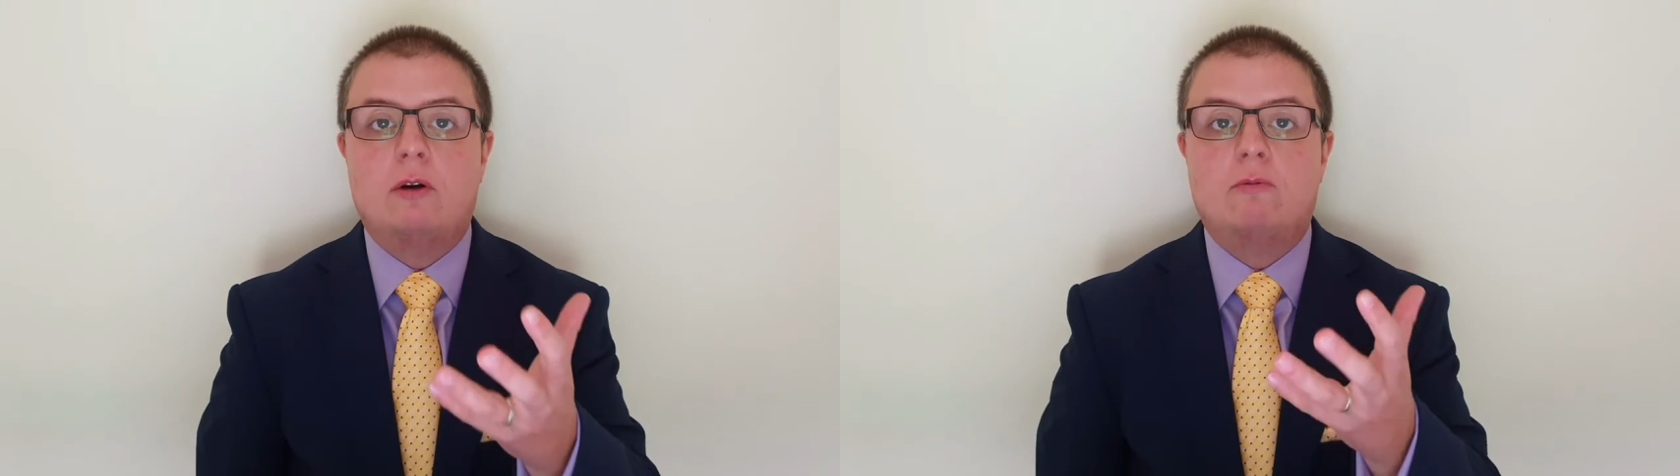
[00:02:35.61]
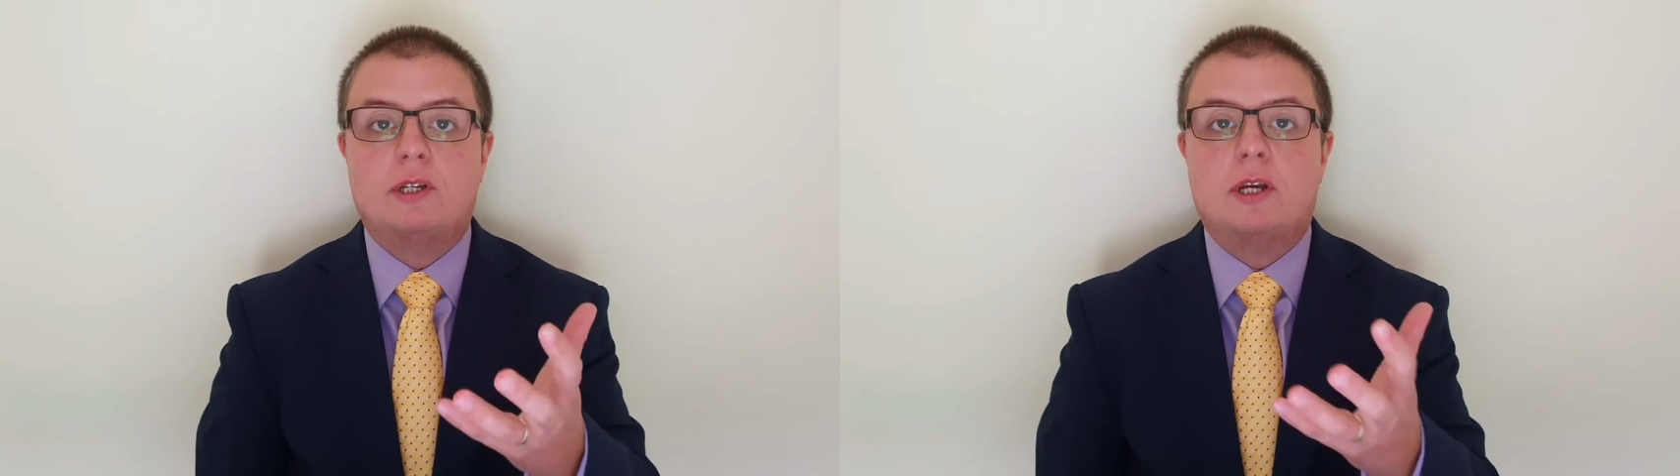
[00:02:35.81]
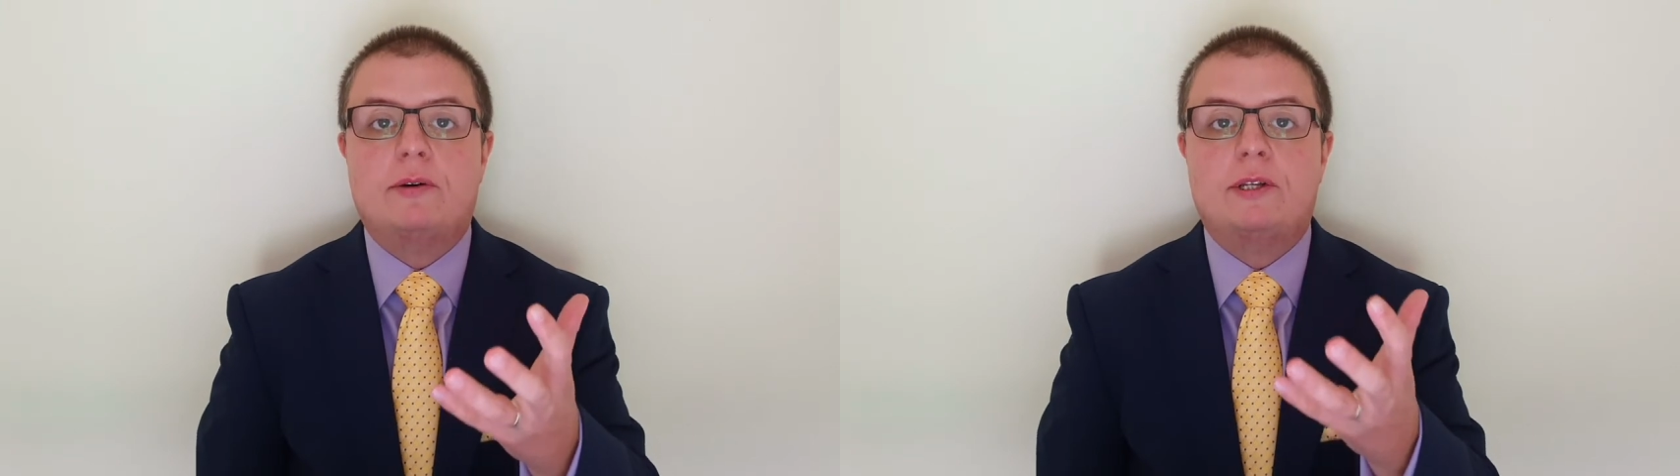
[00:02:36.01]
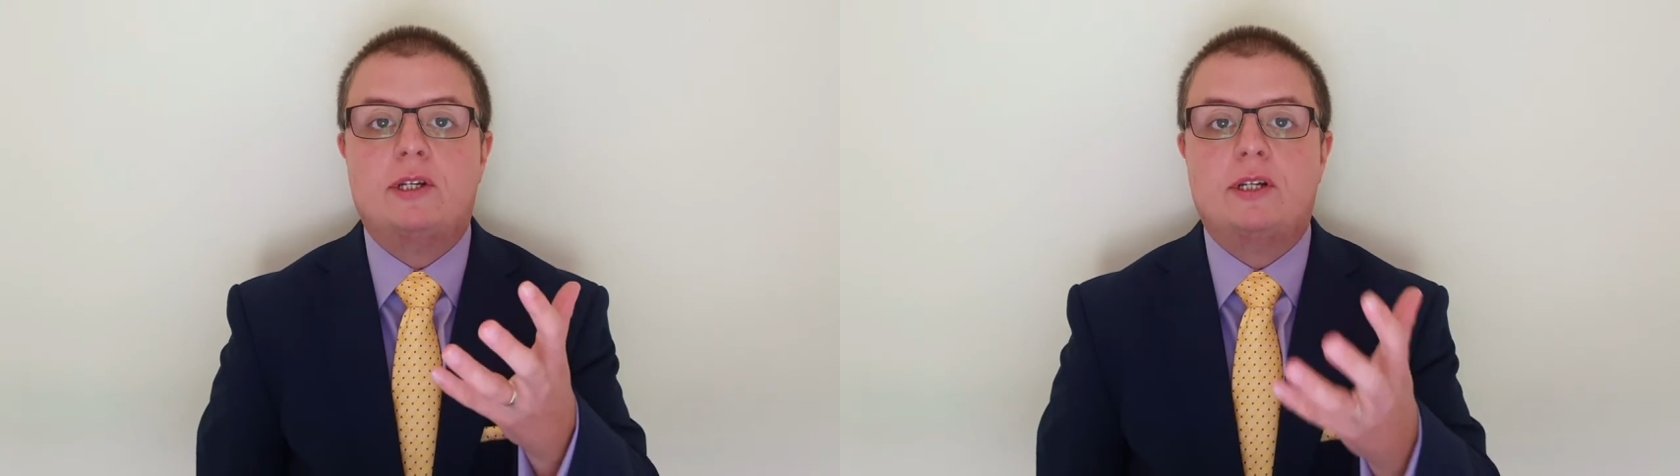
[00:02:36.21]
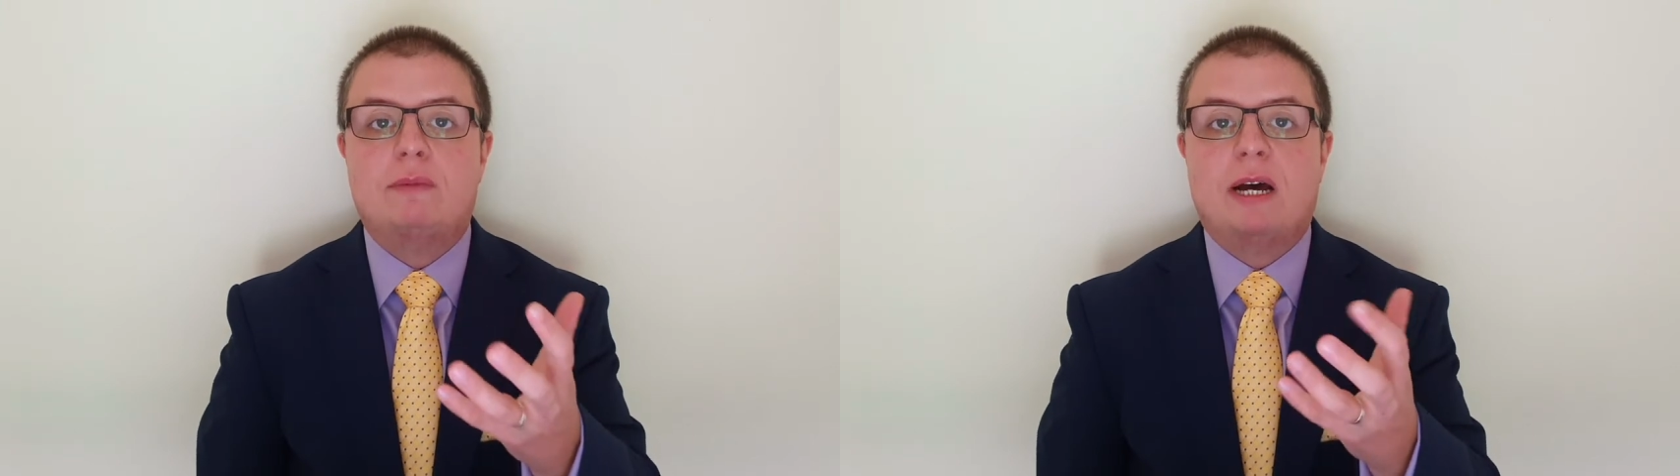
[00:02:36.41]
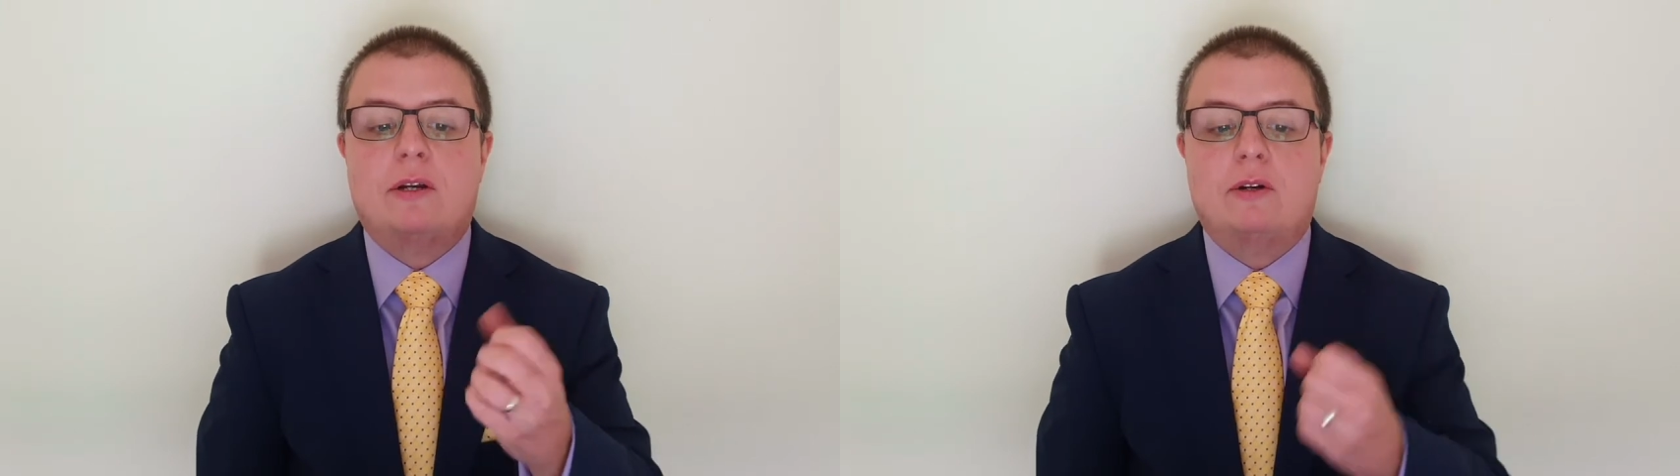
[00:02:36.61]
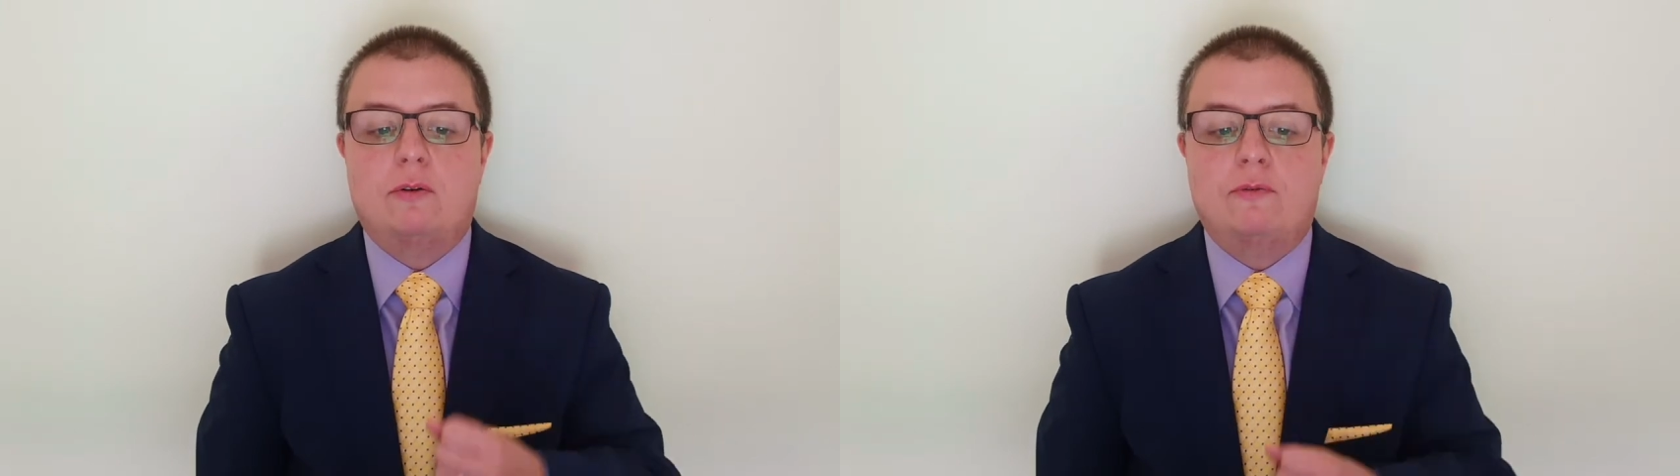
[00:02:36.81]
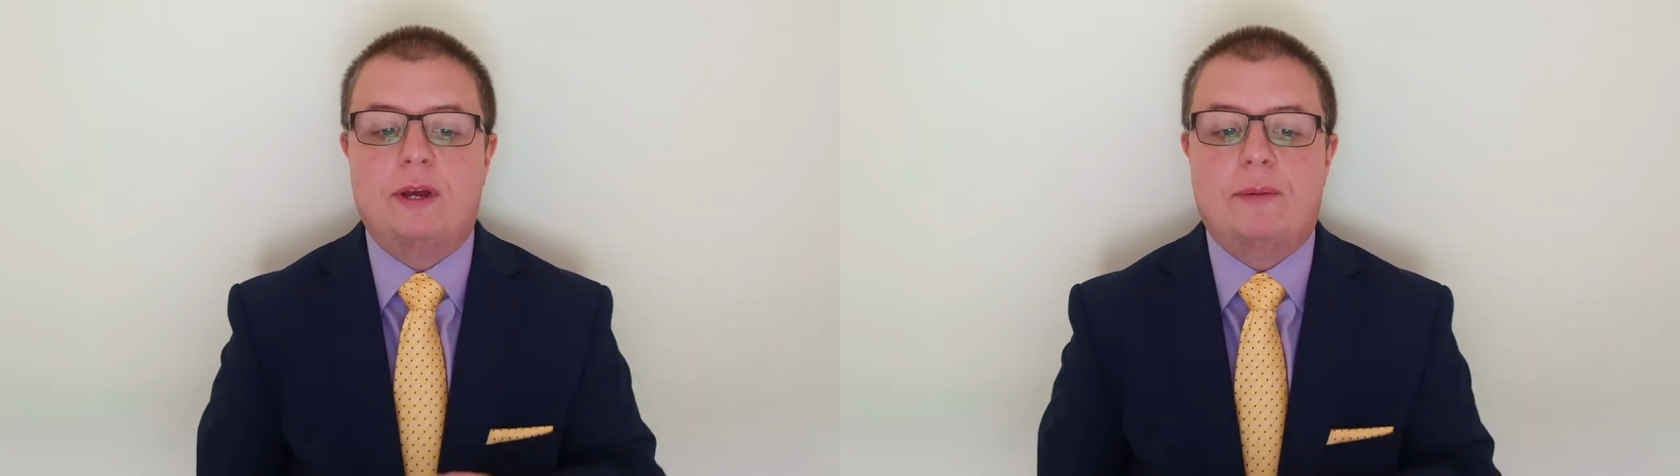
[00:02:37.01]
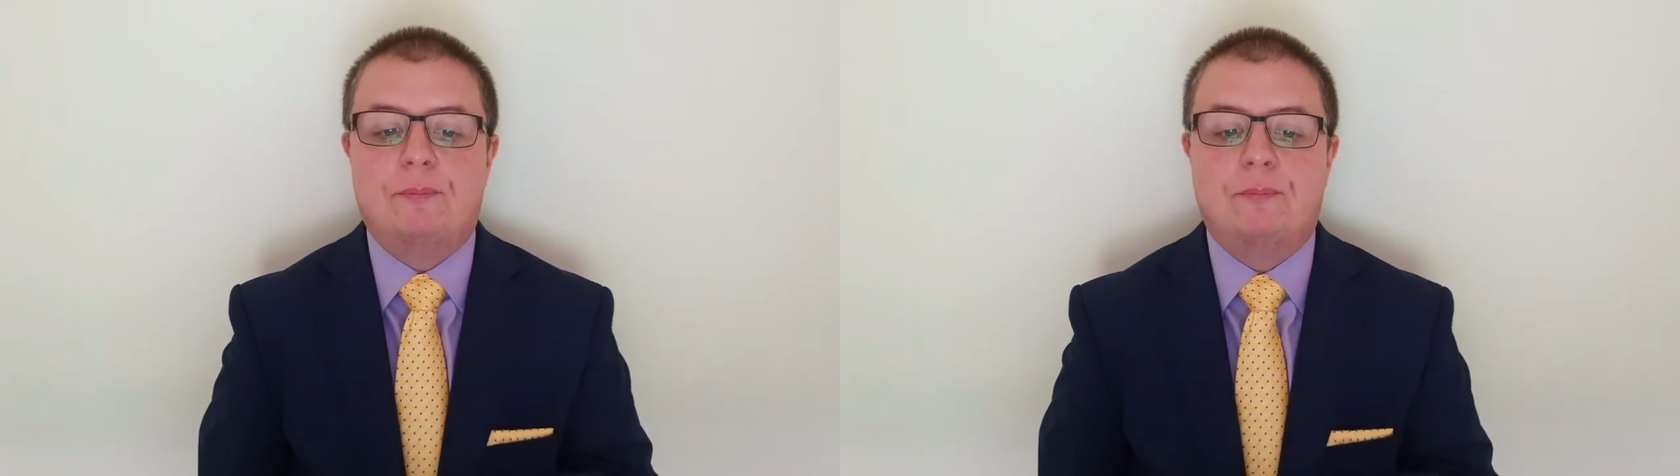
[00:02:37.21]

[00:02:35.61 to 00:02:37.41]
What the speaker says: was going to demand of him.